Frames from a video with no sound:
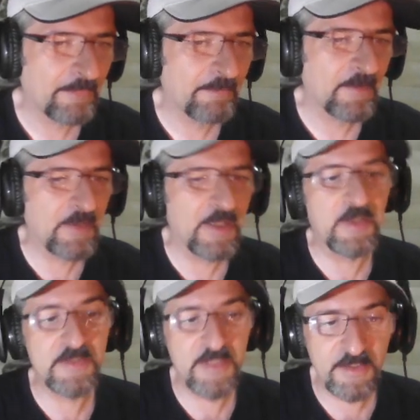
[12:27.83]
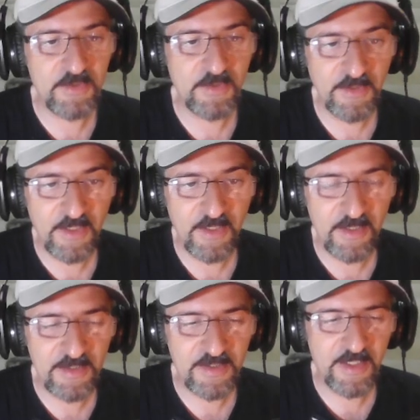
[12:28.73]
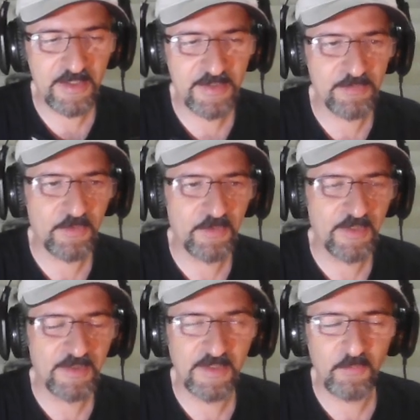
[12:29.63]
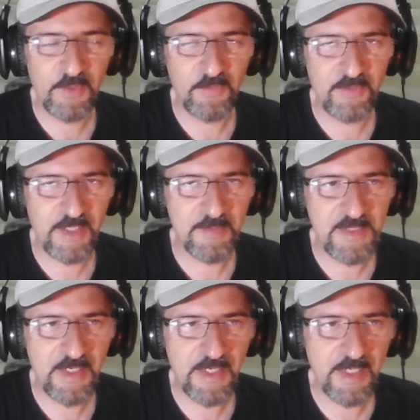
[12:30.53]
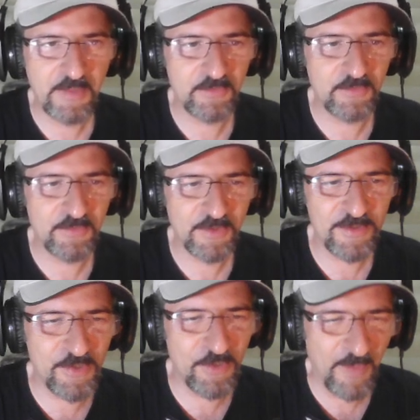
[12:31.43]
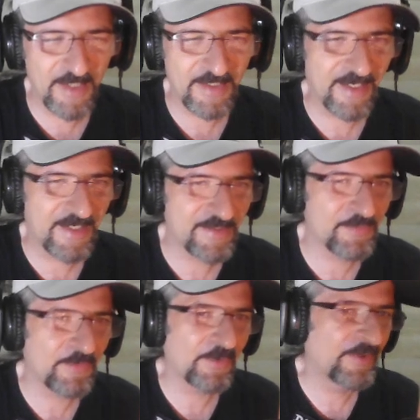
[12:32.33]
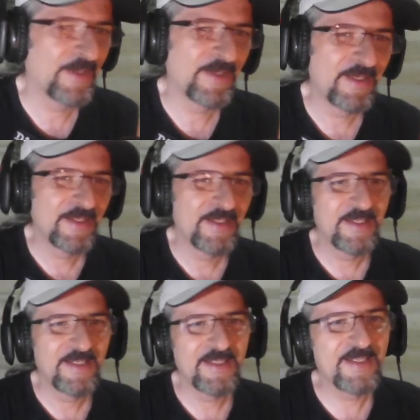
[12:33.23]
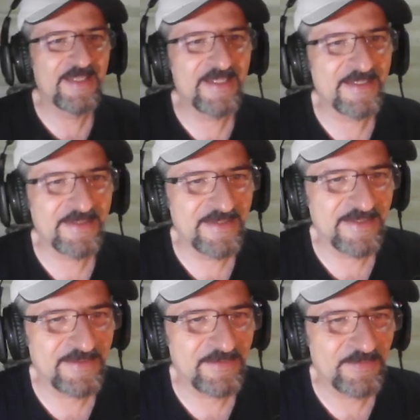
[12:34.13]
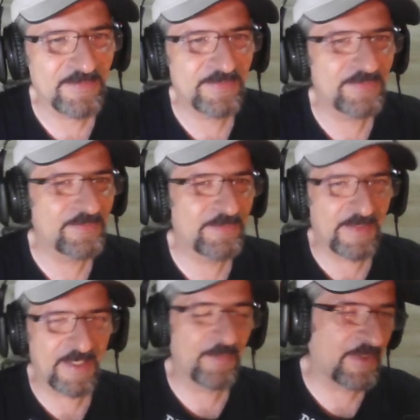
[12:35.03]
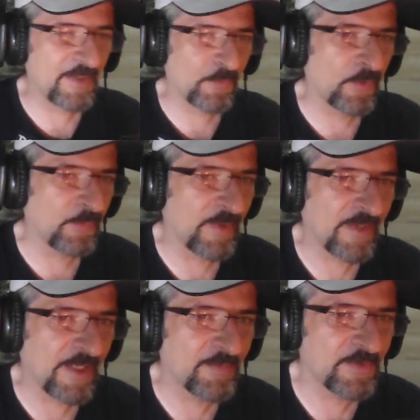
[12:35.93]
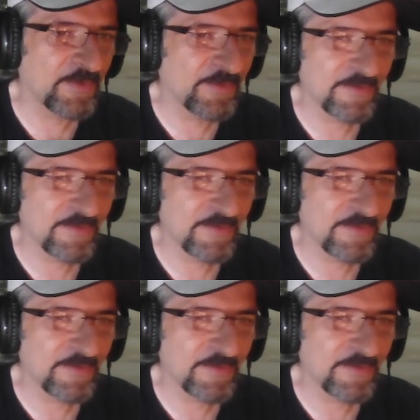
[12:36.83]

Well, there's actually Arc Spore, and in one of the games I had to consume Arc Spore. But I mean, it won me the game, so